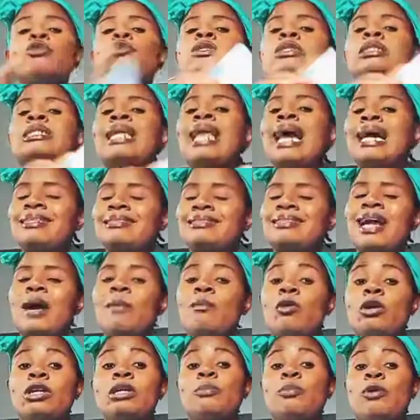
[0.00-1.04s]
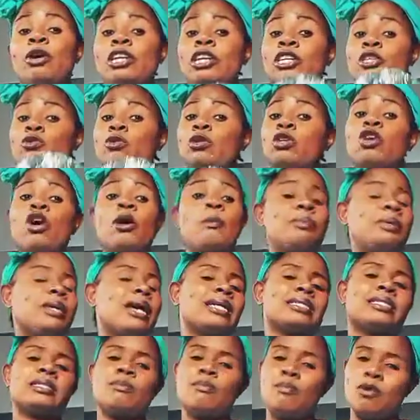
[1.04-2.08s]
You will still attract money, but it will not be
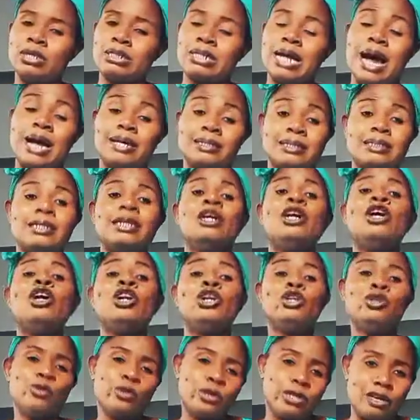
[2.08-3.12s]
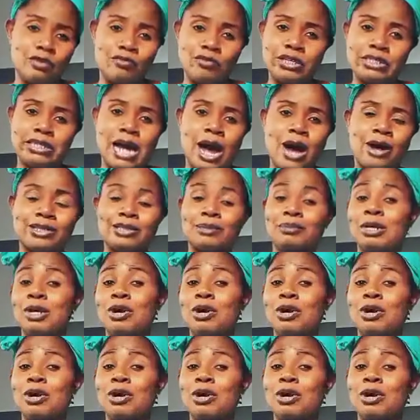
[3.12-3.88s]
as much as you give it out